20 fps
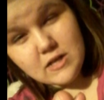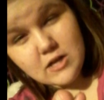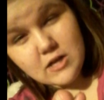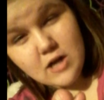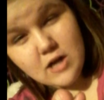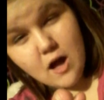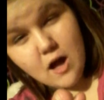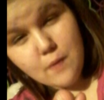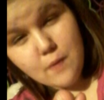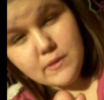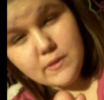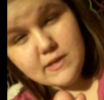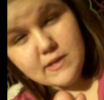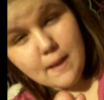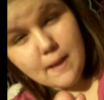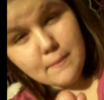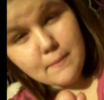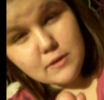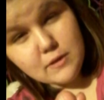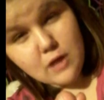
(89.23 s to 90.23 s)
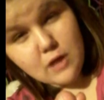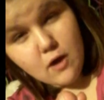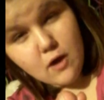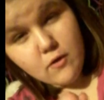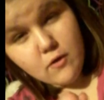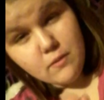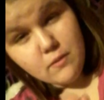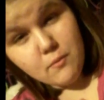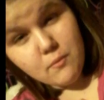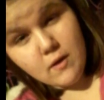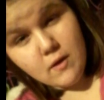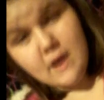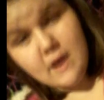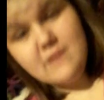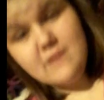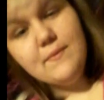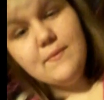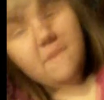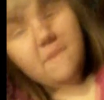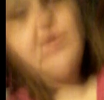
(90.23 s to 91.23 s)
Comment down below the price
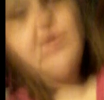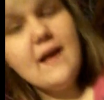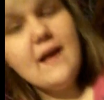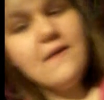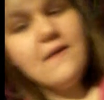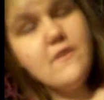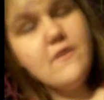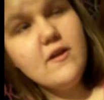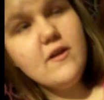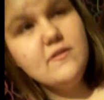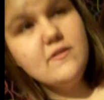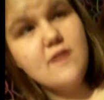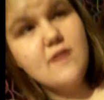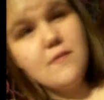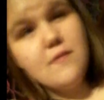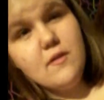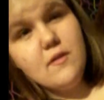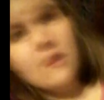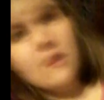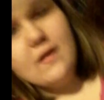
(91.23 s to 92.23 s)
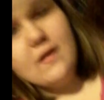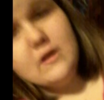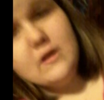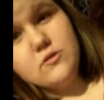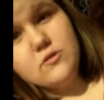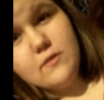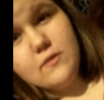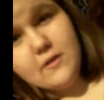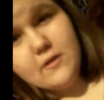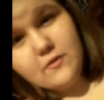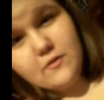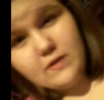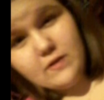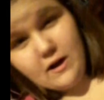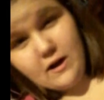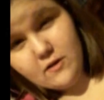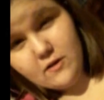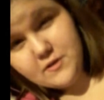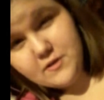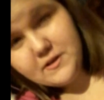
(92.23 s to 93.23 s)
because I found some that are like $23.
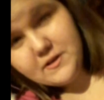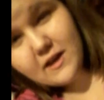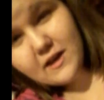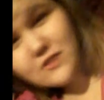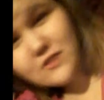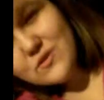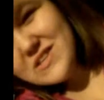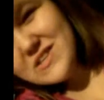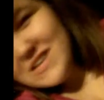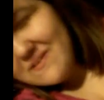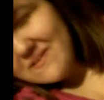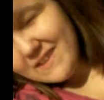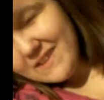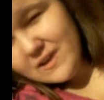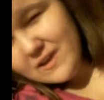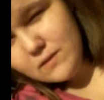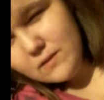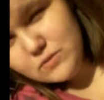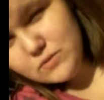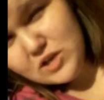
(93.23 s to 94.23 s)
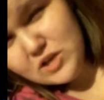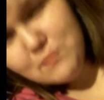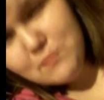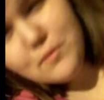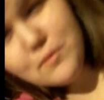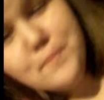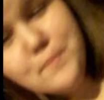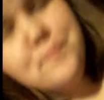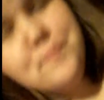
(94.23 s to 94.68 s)
I just want to see if I can get them cheaper.